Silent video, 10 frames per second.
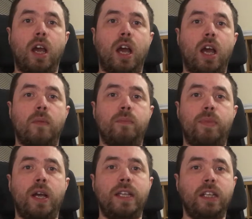
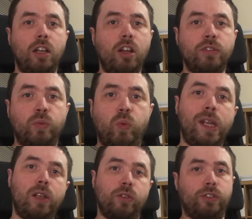But in the last
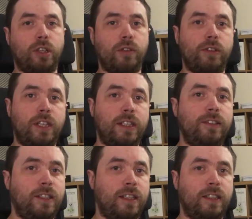week or so, the
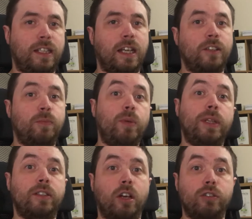Nissan dealer has put
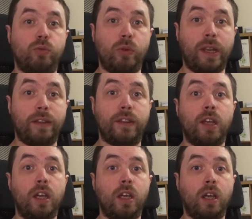me in touch with
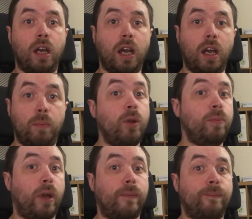
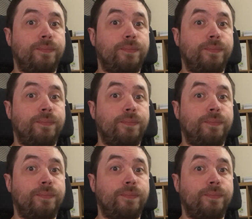PodPoint.